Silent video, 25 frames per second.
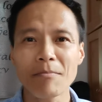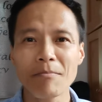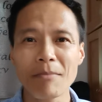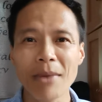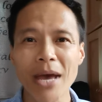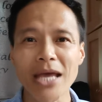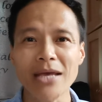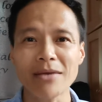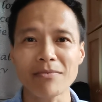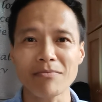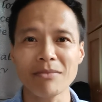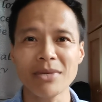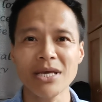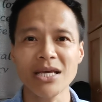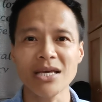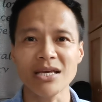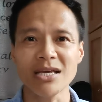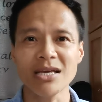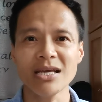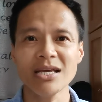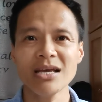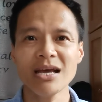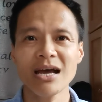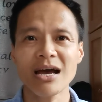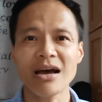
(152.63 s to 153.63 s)
made
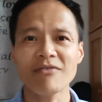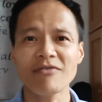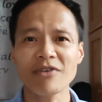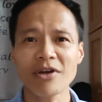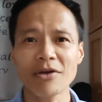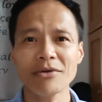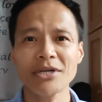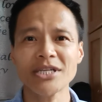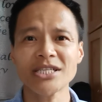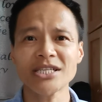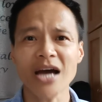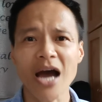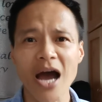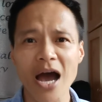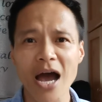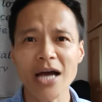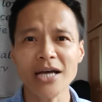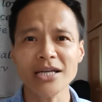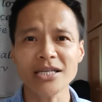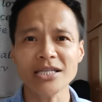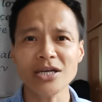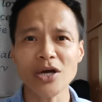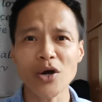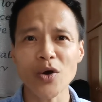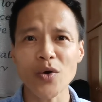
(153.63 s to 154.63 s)
me a very
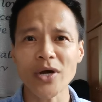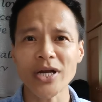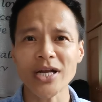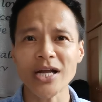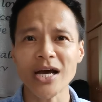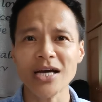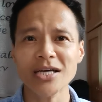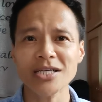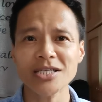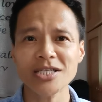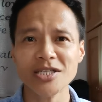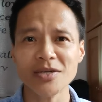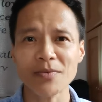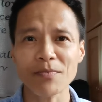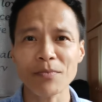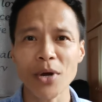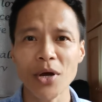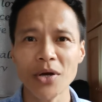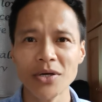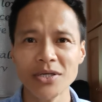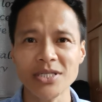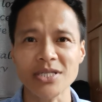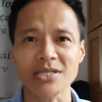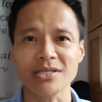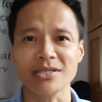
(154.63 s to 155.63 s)
tidy, organized
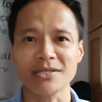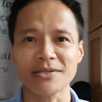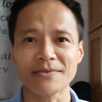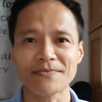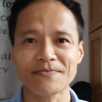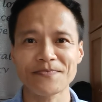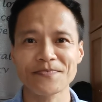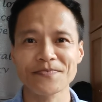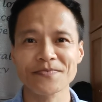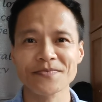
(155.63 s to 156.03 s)
person.